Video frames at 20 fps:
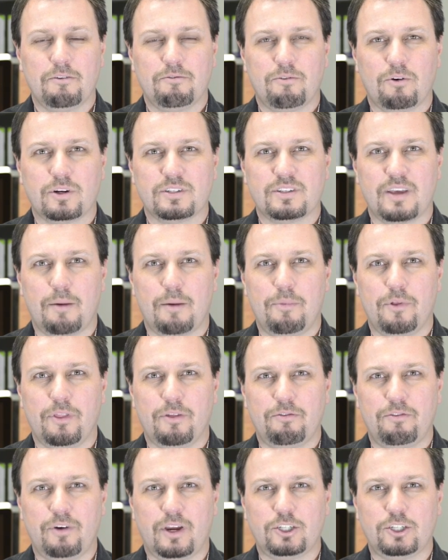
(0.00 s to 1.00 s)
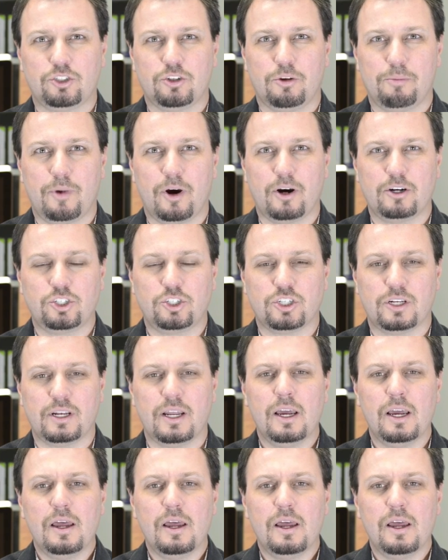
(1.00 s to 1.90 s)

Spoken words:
for example, the facial margin.